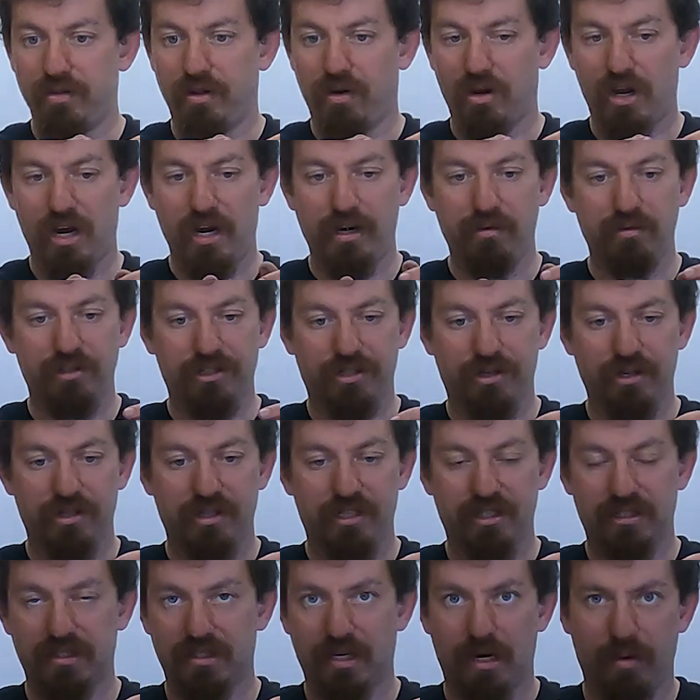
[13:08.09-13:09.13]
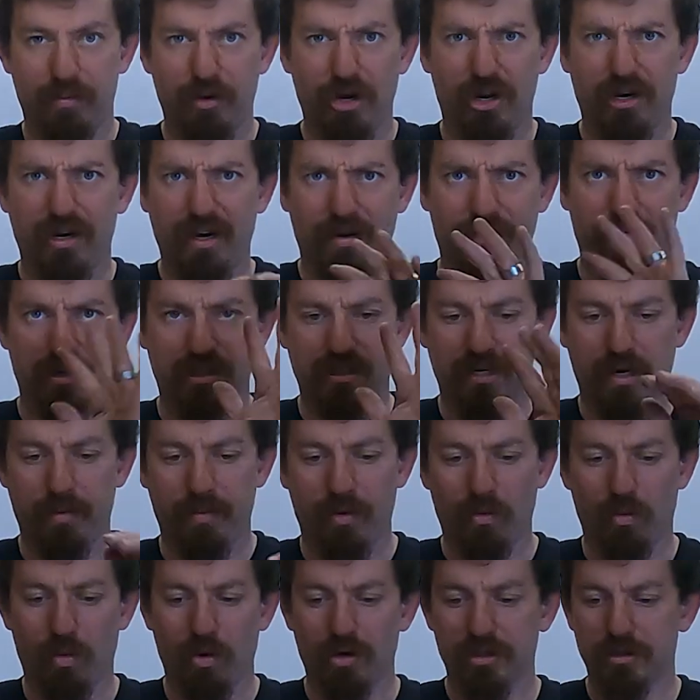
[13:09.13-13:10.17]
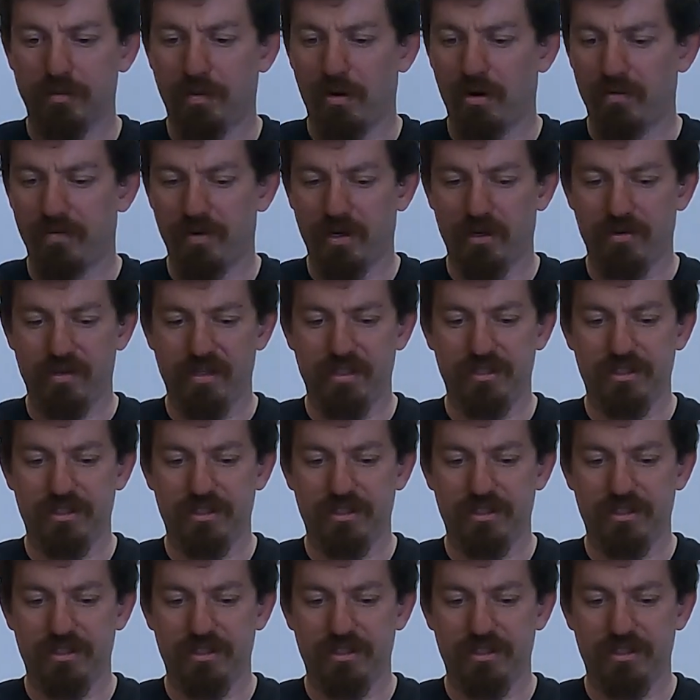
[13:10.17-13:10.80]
The line was good this time. Not every time it works perfectly.